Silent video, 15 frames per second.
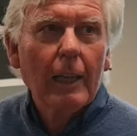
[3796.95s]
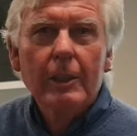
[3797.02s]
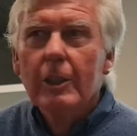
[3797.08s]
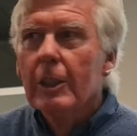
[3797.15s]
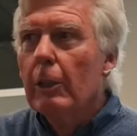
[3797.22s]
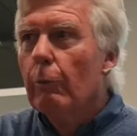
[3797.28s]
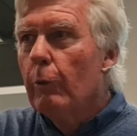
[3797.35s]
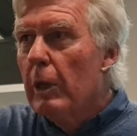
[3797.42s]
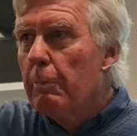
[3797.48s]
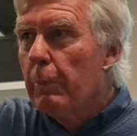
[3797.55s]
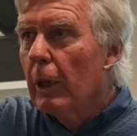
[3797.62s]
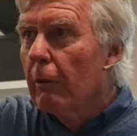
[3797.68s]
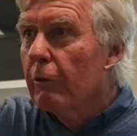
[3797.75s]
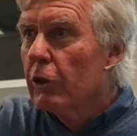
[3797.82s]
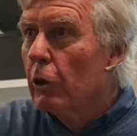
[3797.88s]
I see a
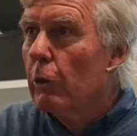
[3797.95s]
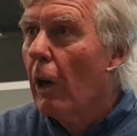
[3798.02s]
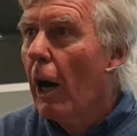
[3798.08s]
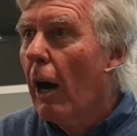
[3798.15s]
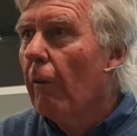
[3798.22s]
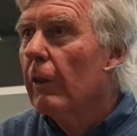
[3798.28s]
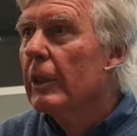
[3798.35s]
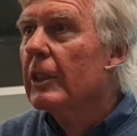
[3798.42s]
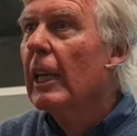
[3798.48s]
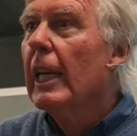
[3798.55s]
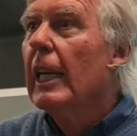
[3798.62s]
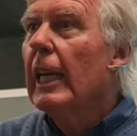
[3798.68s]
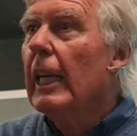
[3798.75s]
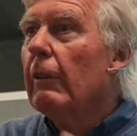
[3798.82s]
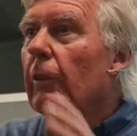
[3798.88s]
reaping of two harvests,
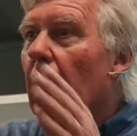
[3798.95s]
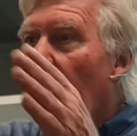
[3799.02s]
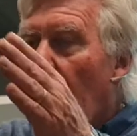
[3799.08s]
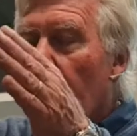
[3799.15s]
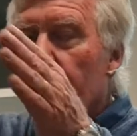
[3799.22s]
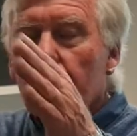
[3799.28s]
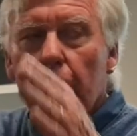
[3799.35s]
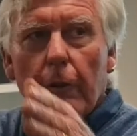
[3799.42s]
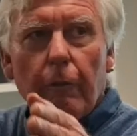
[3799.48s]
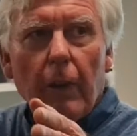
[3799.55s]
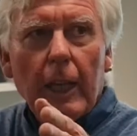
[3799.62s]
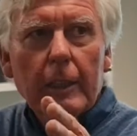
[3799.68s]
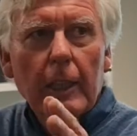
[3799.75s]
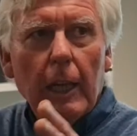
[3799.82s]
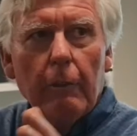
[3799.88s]
even after the
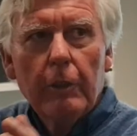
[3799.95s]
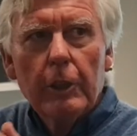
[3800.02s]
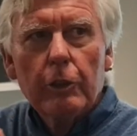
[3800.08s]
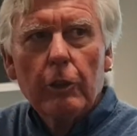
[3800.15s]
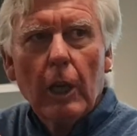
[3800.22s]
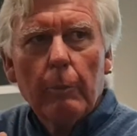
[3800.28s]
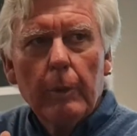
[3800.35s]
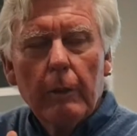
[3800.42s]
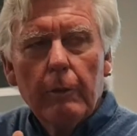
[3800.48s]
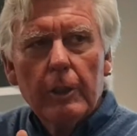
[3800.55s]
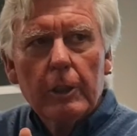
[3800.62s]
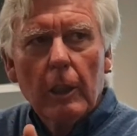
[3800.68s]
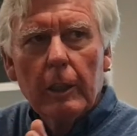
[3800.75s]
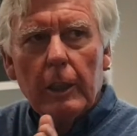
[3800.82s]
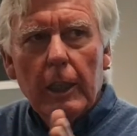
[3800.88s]
fact that every tribe and every
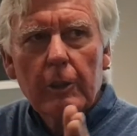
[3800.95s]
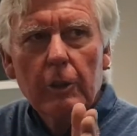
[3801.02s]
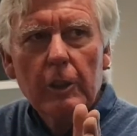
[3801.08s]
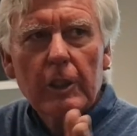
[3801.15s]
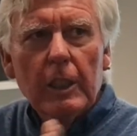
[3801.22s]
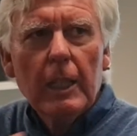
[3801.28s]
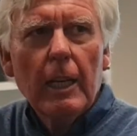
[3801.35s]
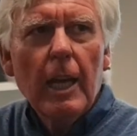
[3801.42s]
tongue and nation is in.